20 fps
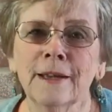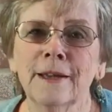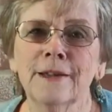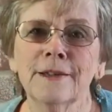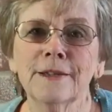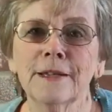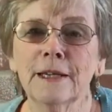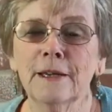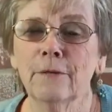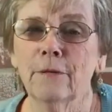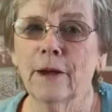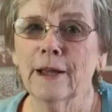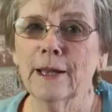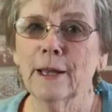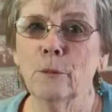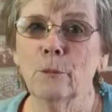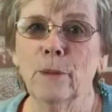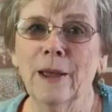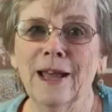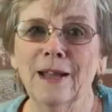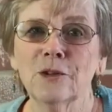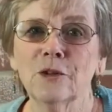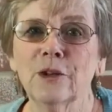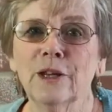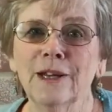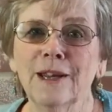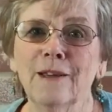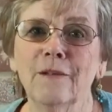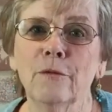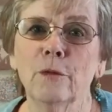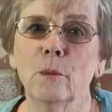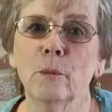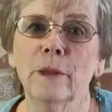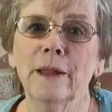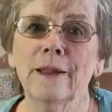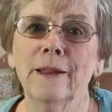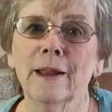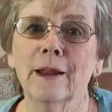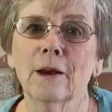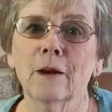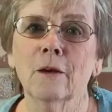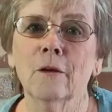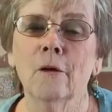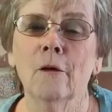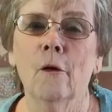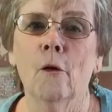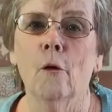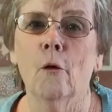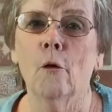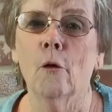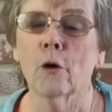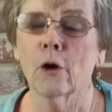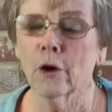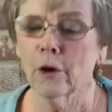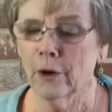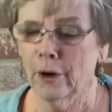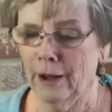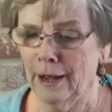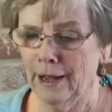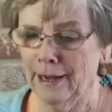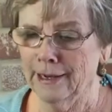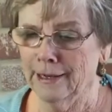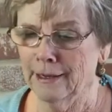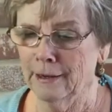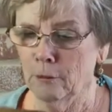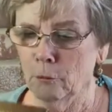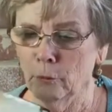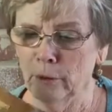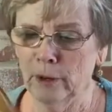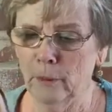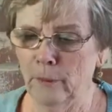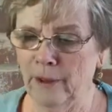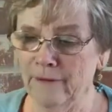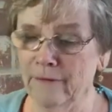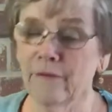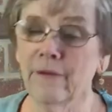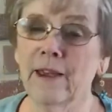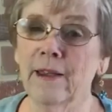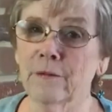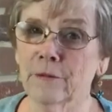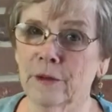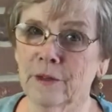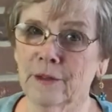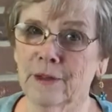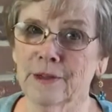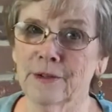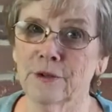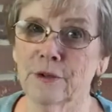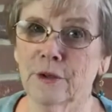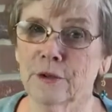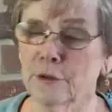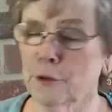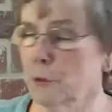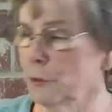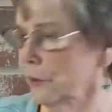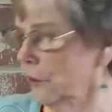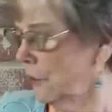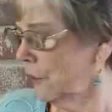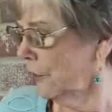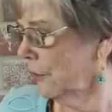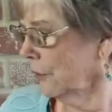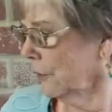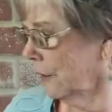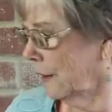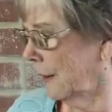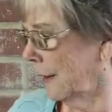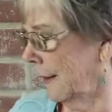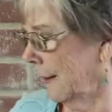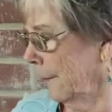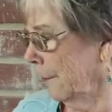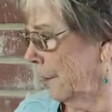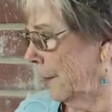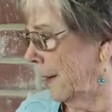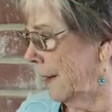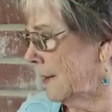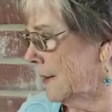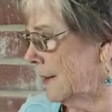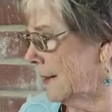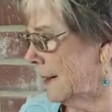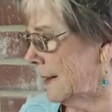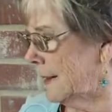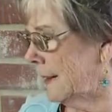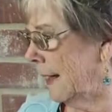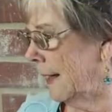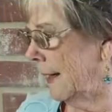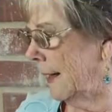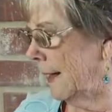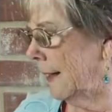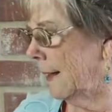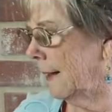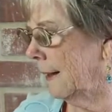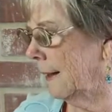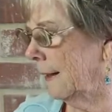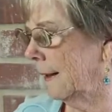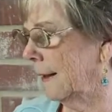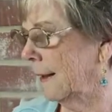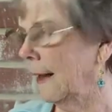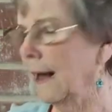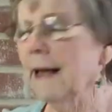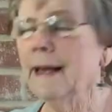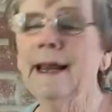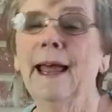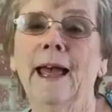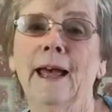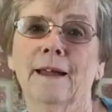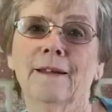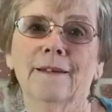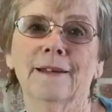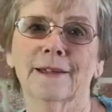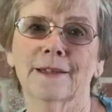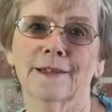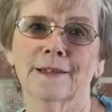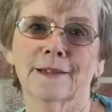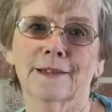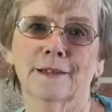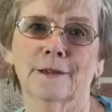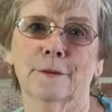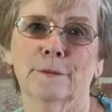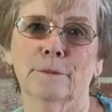See if I can match any of them in there, or one of my favorite things to do with children is to take an atlas.